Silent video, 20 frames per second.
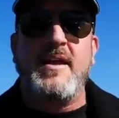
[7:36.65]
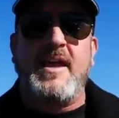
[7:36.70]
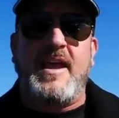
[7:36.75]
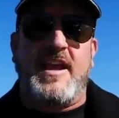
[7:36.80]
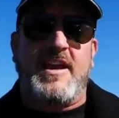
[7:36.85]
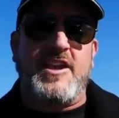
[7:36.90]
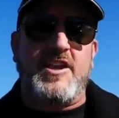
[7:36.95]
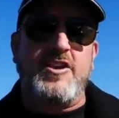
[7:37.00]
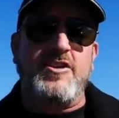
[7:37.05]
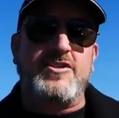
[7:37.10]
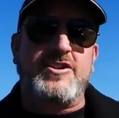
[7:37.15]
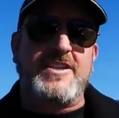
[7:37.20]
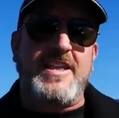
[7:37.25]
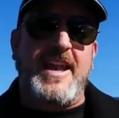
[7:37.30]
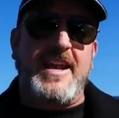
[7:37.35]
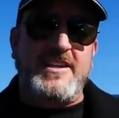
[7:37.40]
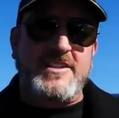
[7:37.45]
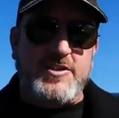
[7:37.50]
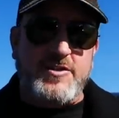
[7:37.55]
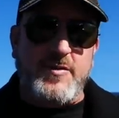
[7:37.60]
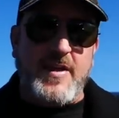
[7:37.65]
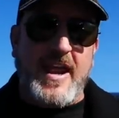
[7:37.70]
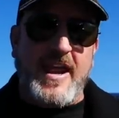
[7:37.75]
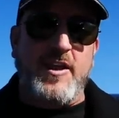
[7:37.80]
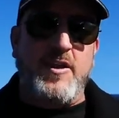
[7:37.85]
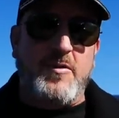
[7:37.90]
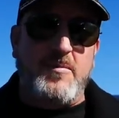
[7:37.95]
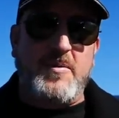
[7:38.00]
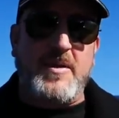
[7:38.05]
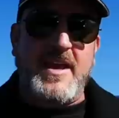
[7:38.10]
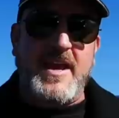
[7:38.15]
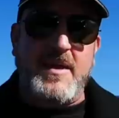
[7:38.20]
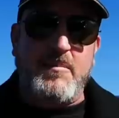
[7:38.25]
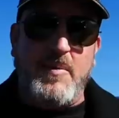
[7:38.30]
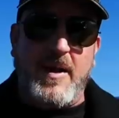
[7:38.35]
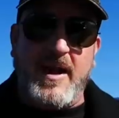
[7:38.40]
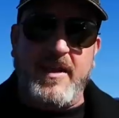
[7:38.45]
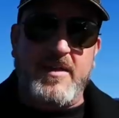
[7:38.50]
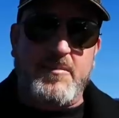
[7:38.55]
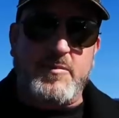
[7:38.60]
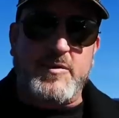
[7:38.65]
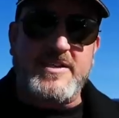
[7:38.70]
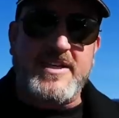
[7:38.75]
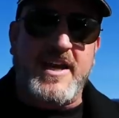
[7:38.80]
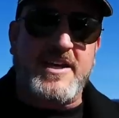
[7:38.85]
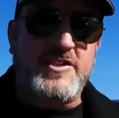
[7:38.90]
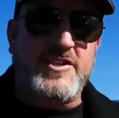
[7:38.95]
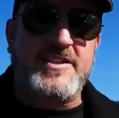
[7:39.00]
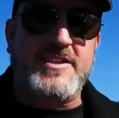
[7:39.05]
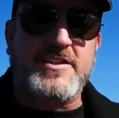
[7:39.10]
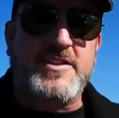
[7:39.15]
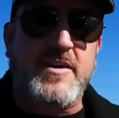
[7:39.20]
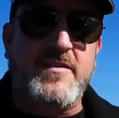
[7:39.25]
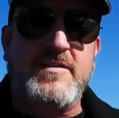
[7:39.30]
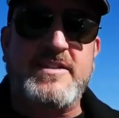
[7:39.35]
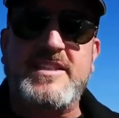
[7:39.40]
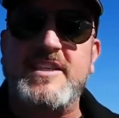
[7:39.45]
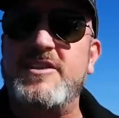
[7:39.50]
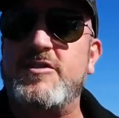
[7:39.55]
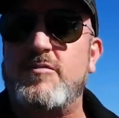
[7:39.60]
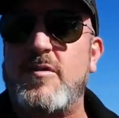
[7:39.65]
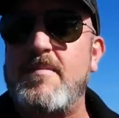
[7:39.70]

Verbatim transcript: And a huge thanks to AOPA Pilot Protection Services.